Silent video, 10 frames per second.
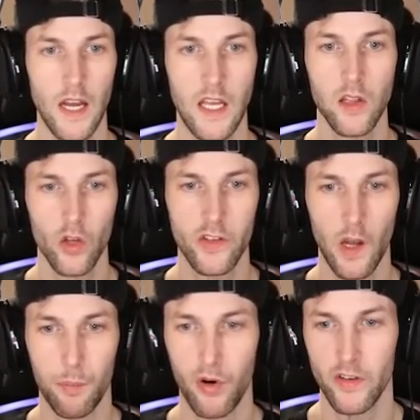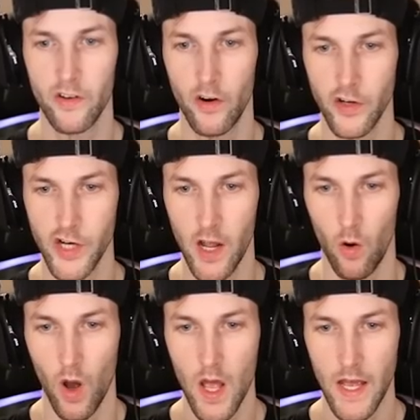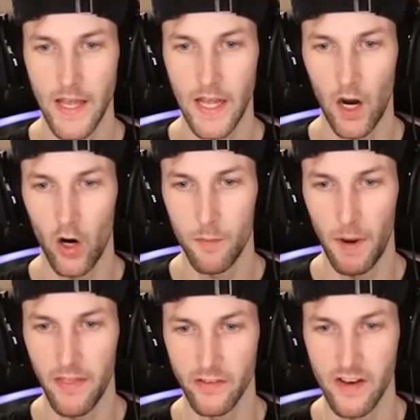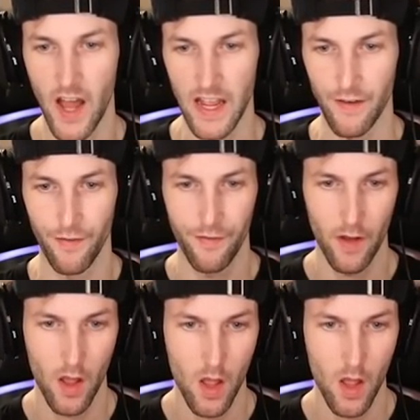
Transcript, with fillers: he looks like a prisoner in jail. He got hurt by this knife.